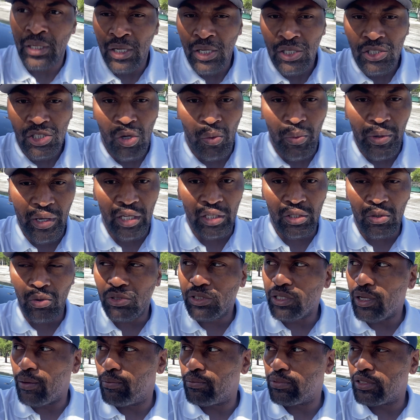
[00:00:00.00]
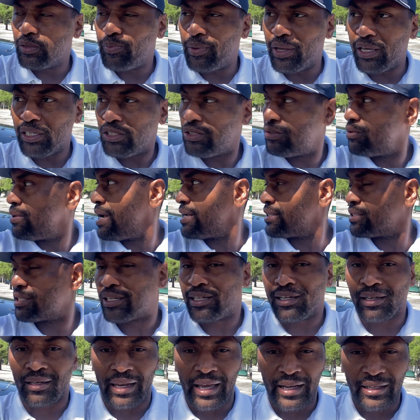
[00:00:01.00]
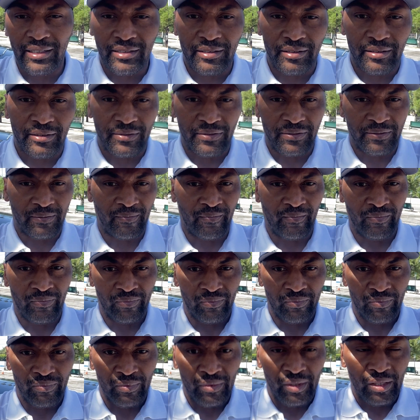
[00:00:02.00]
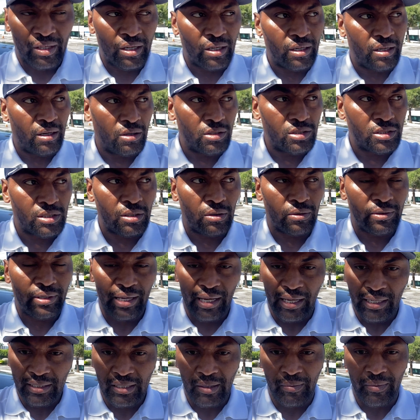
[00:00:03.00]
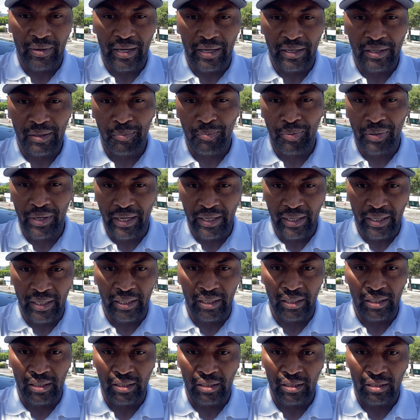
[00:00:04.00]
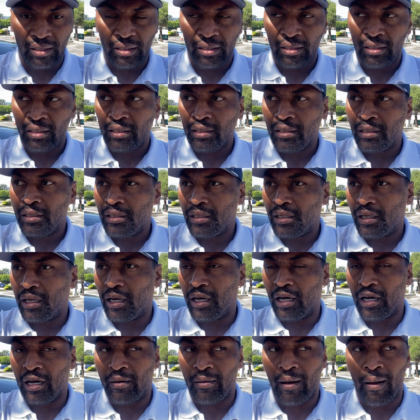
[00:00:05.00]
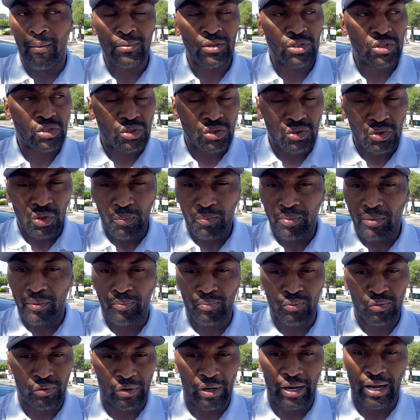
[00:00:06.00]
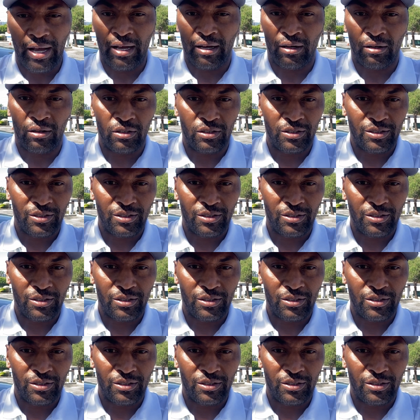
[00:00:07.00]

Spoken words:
so we could do something special as a collective. You know, so yes, I'm an independent. I'm super proud.